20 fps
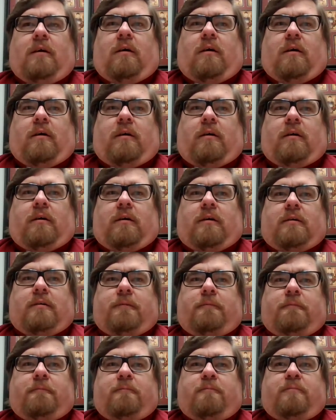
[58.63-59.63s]

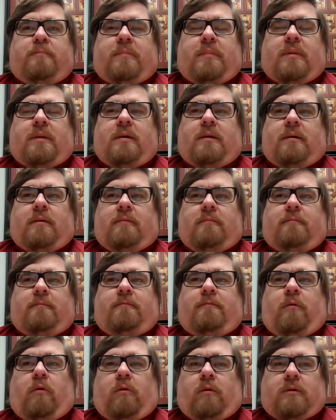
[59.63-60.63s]
are you know,
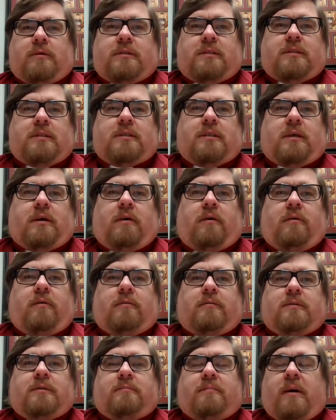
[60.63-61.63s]
forced to
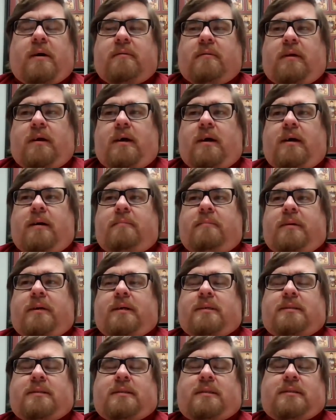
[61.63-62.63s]
go to Bethlehem
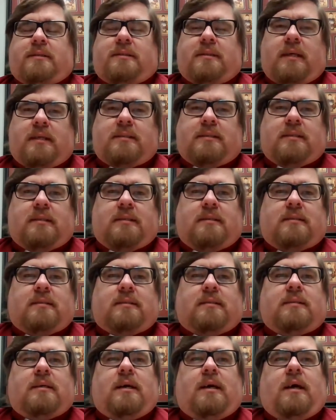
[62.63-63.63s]
because of the
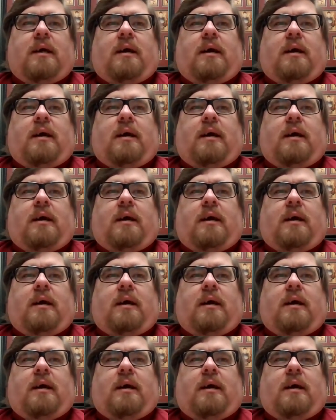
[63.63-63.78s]
census